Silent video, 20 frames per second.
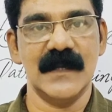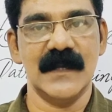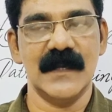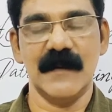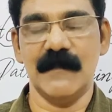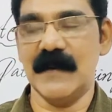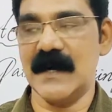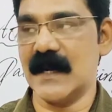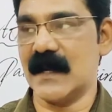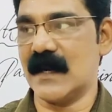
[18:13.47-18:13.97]

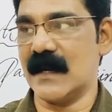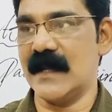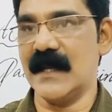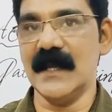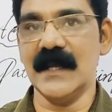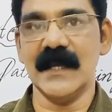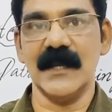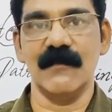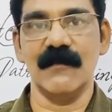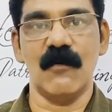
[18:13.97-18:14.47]

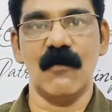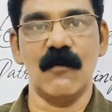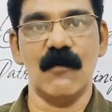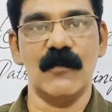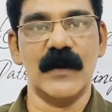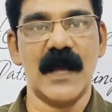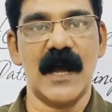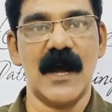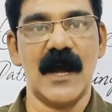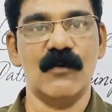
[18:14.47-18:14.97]
Immediately, he
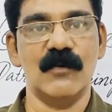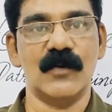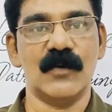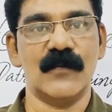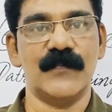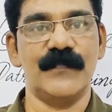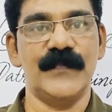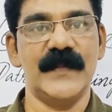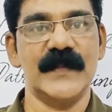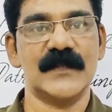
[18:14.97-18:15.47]
walked out
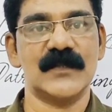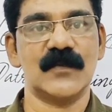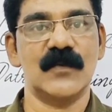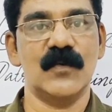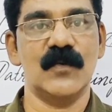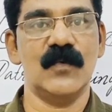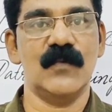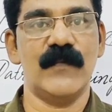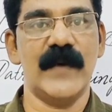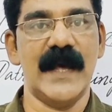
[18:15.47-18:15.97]
of the
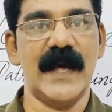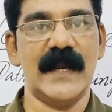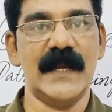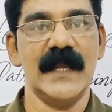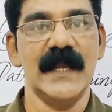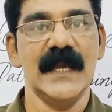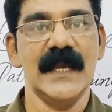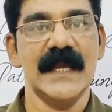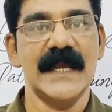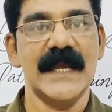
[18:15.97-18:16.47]
school where
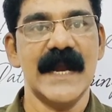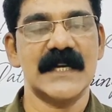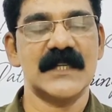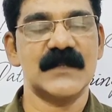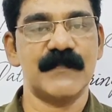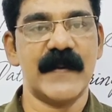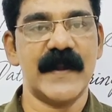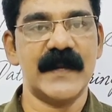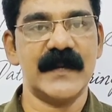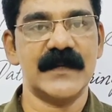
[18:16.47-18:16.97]
he had
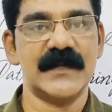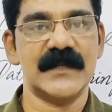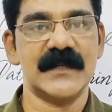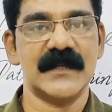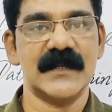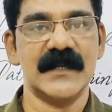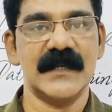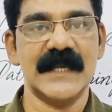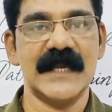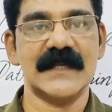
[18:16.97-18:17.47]
spent,
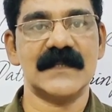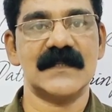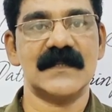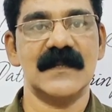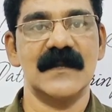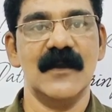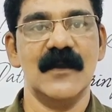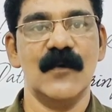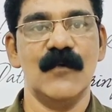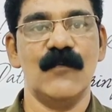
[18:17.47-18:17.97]
uh,
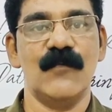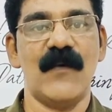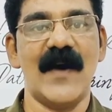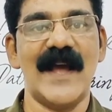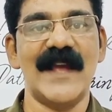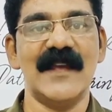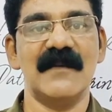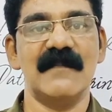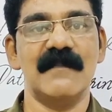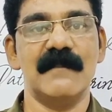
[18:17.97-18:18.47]
yes,
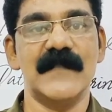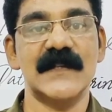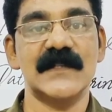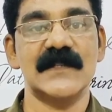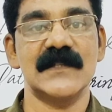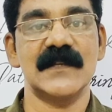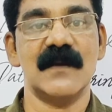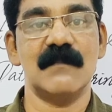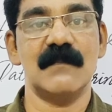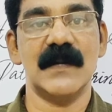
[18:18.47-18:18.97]
five
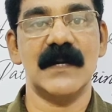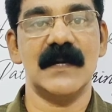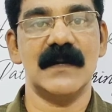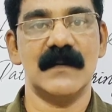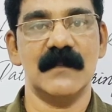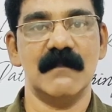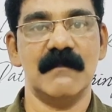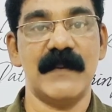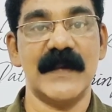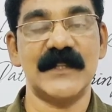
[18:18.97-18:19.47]
miserable,
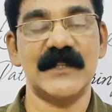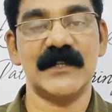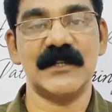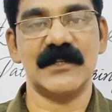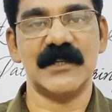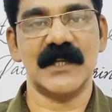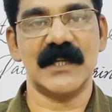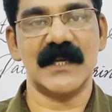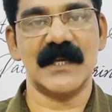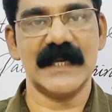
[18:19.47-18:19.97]

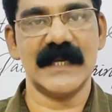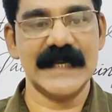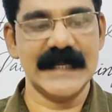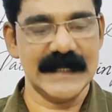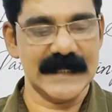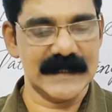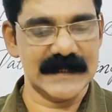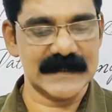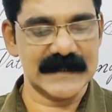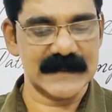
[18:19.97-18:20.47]
pathetic
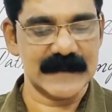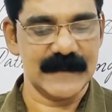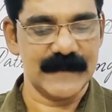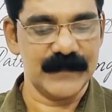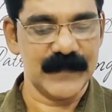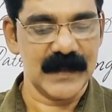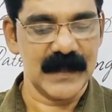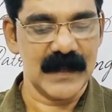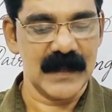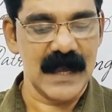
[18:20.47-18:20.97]
years.
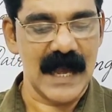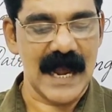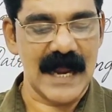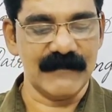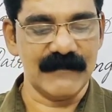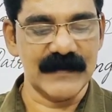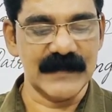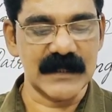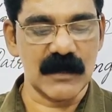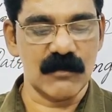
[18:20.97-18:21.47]

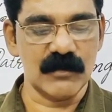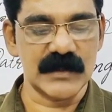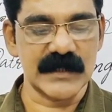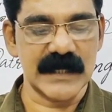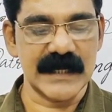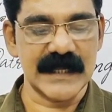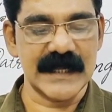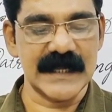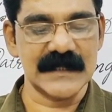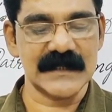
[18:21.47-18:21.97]
And without
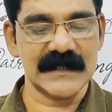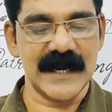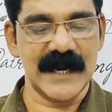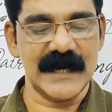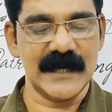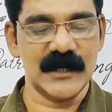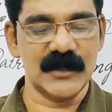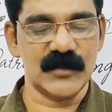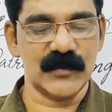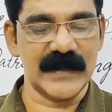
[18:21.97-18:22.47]
turning his
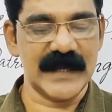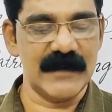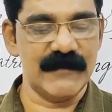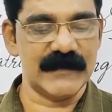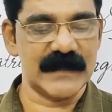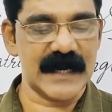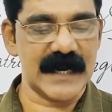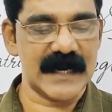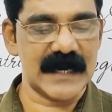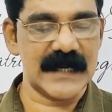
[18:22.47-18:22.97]
head to give
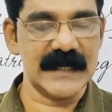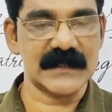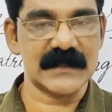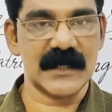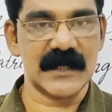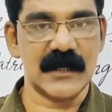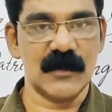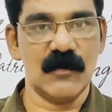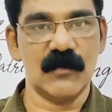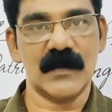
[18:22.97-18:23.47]
it at least
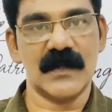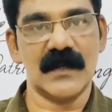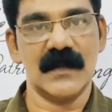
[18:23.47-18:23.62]
a look,